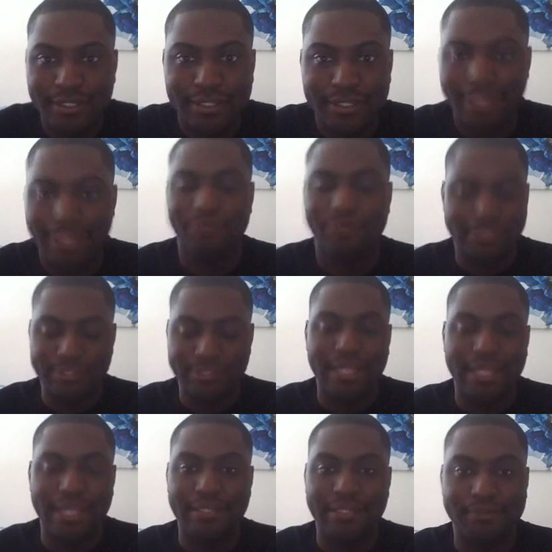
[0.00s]
like Wrestle
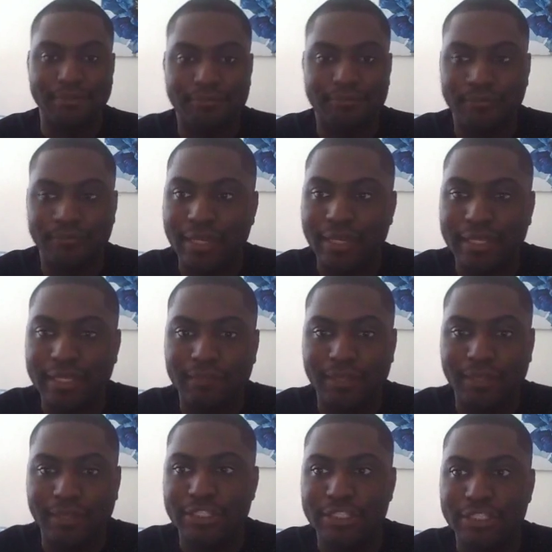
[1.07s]
Kingdom when he
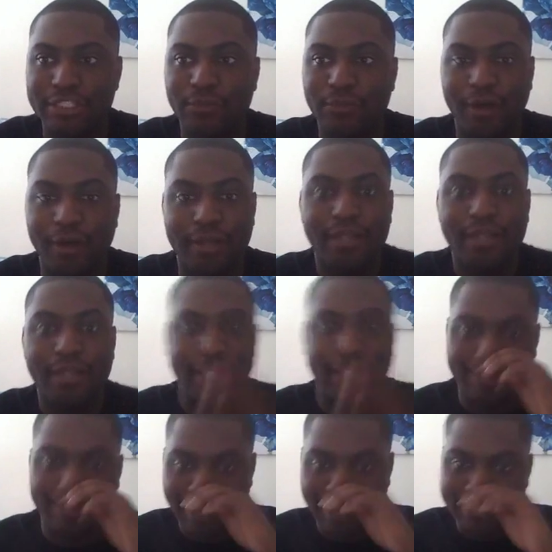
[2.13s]
won the G1. Like
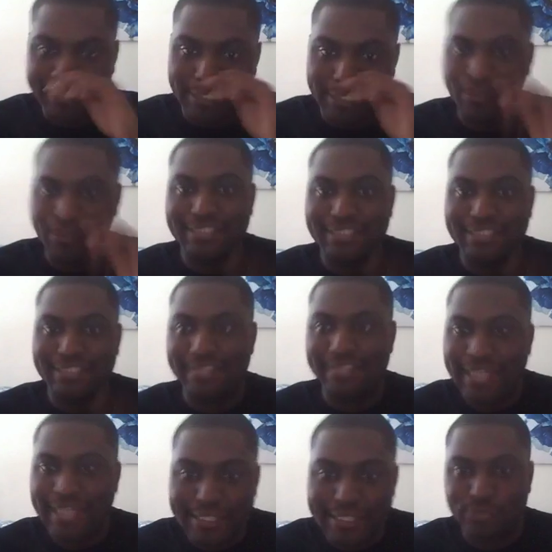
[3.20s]
around G1 season,
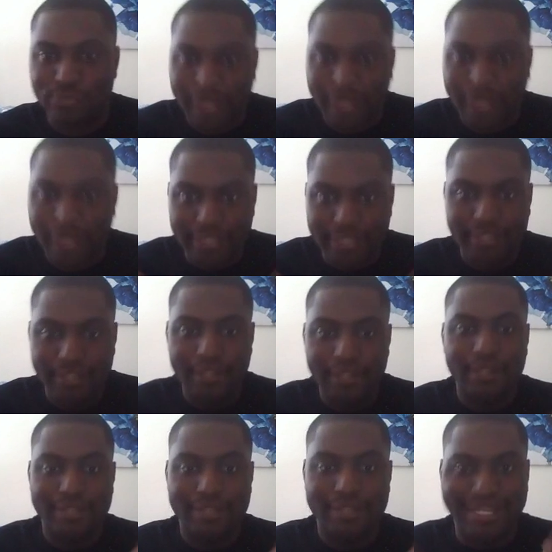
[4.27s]

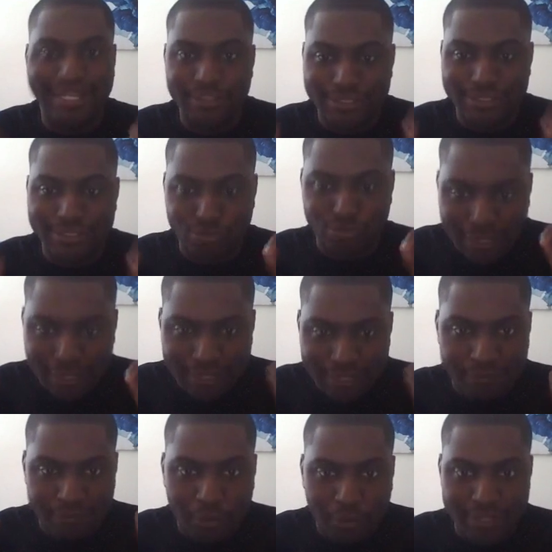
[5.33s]
Naito gets really
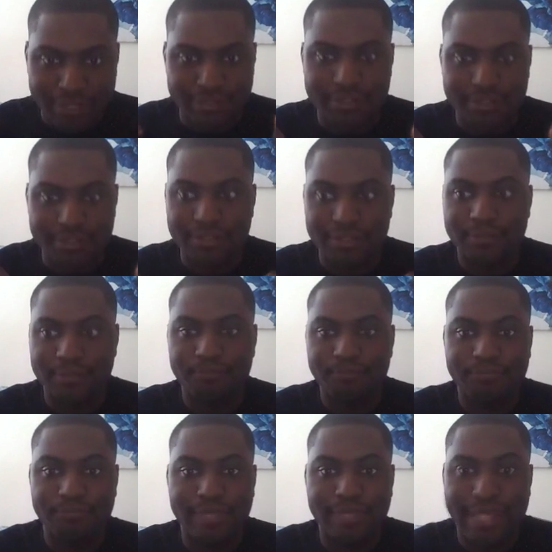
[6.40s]
focused
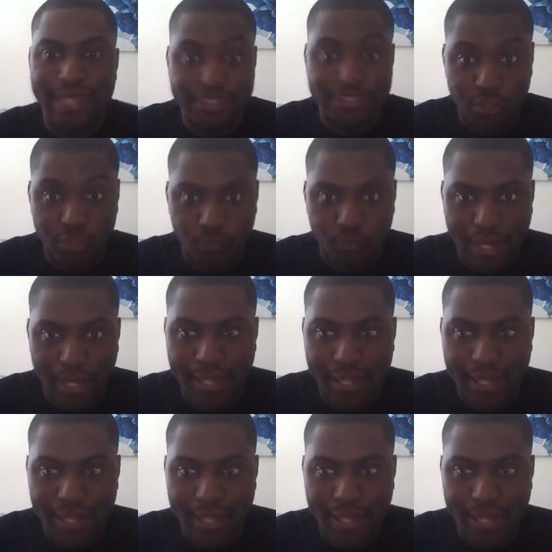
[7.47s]
in his own way.